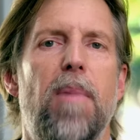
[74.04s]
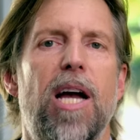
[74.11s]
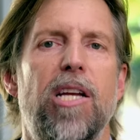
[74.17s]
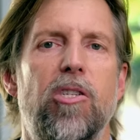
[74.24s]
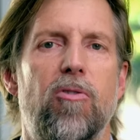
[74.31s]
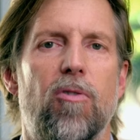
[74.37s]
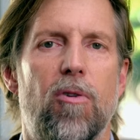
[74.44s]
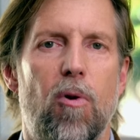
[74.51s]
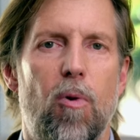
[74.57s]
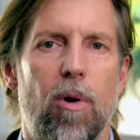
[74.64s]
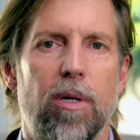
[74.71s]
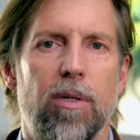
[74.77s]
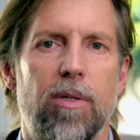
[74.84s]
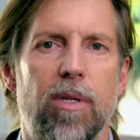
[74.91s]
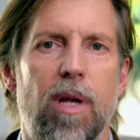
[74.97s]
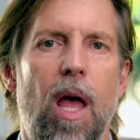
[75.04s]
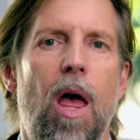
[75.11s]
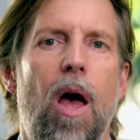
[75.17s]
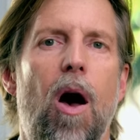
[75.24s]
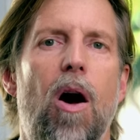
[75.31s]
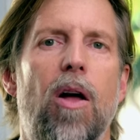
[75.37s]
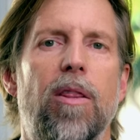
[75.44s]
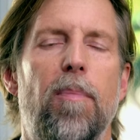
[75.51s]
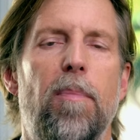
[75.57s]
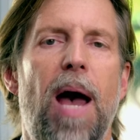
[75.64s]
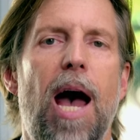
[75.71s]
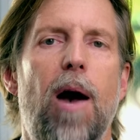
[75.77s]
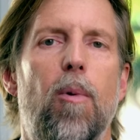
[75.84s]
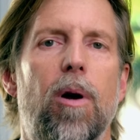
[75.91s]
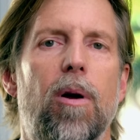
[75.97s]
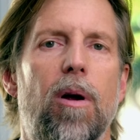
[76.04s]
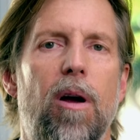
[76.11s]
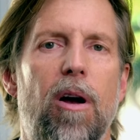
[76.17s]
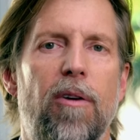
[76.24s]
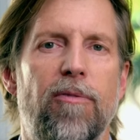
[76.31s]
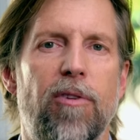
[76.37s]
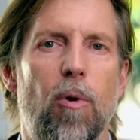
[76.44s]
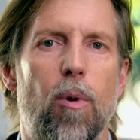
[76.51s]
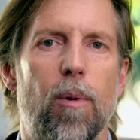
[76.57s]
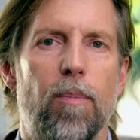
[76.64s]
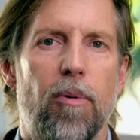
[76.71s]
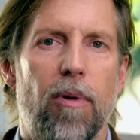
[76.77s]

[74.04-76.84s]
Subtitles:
Maestro course on the power of your